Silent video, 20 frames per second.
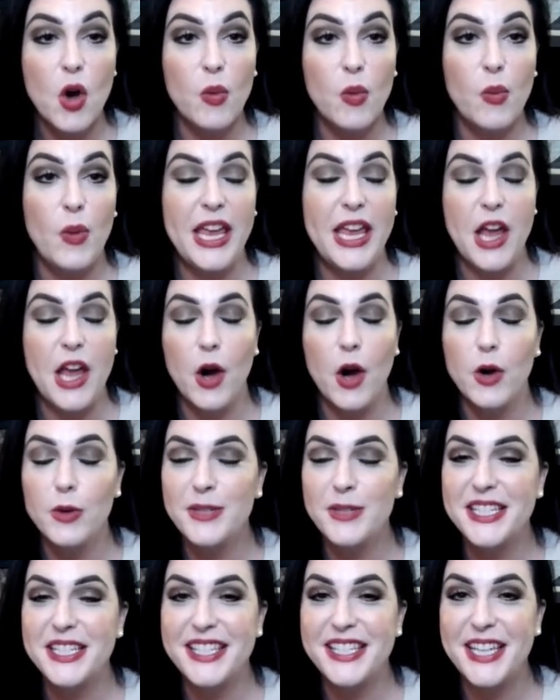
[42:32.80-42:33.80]
we hope
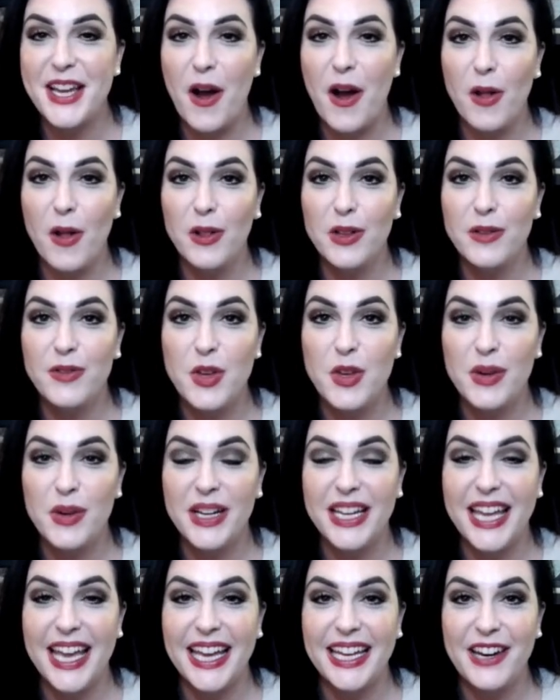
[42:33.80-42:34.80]
to see all of you
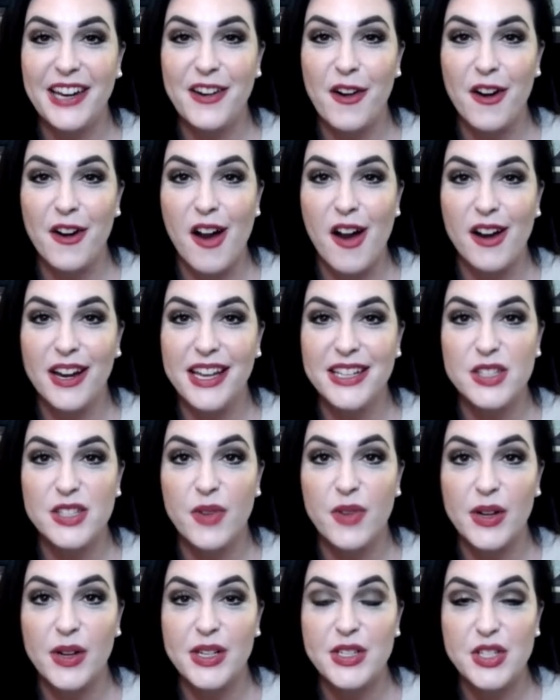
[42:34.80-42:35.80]
again in our audience
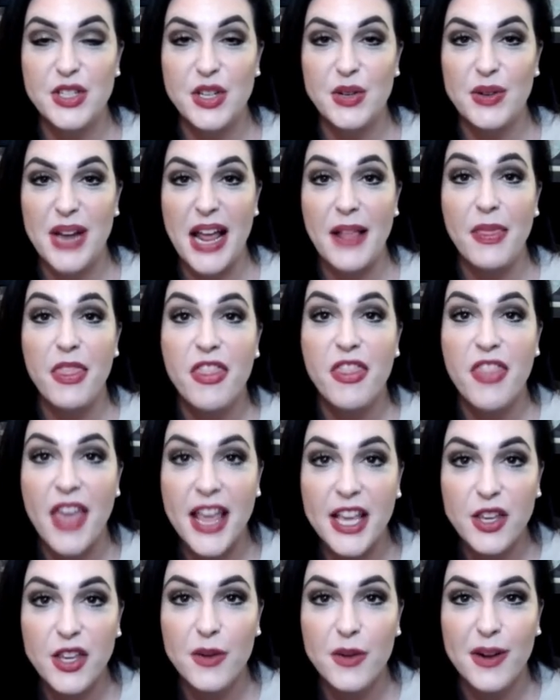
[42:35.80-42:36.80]
very soon. And
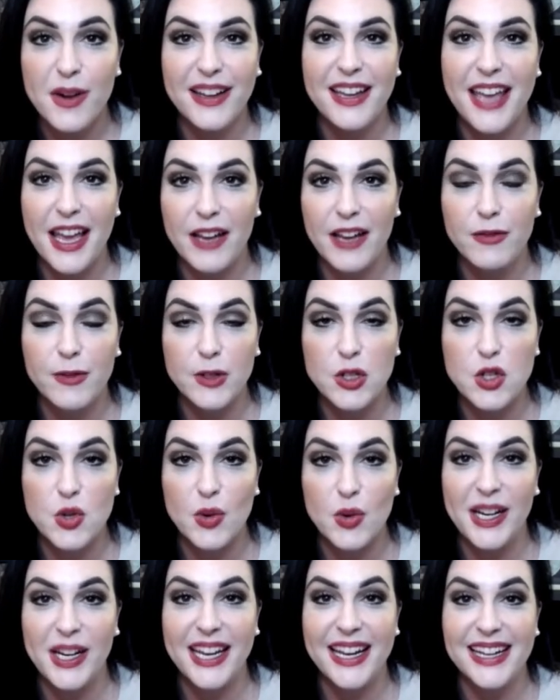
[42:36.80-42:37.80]
thank you again for
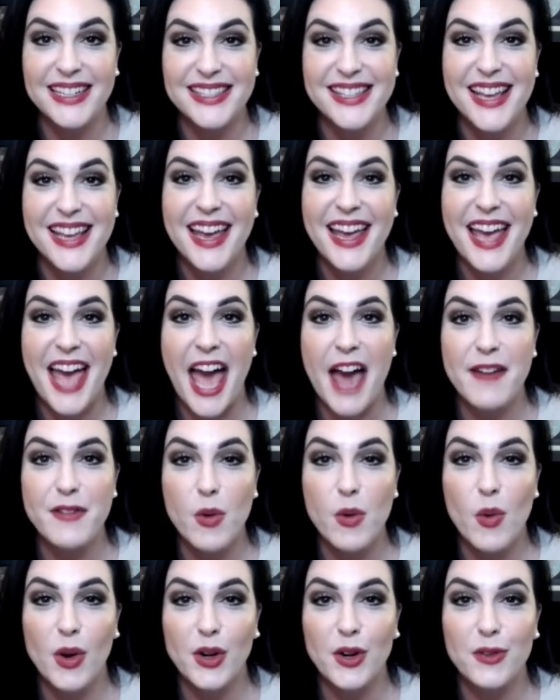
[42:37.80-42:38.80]
joining us. Have a
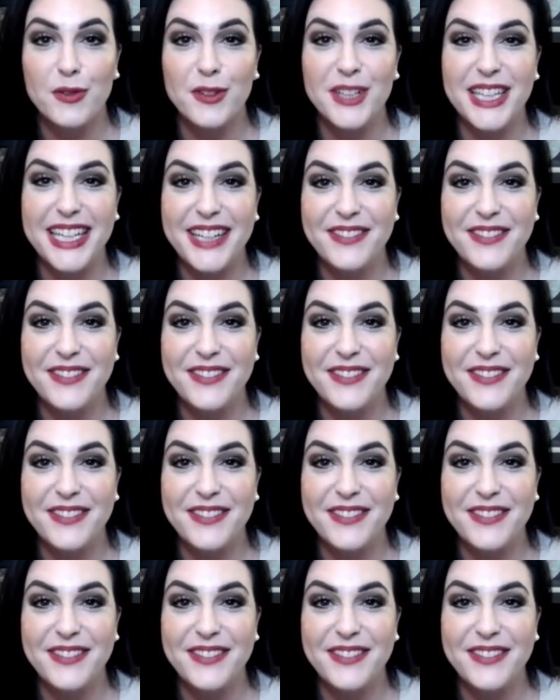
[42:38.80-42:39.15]
wonderful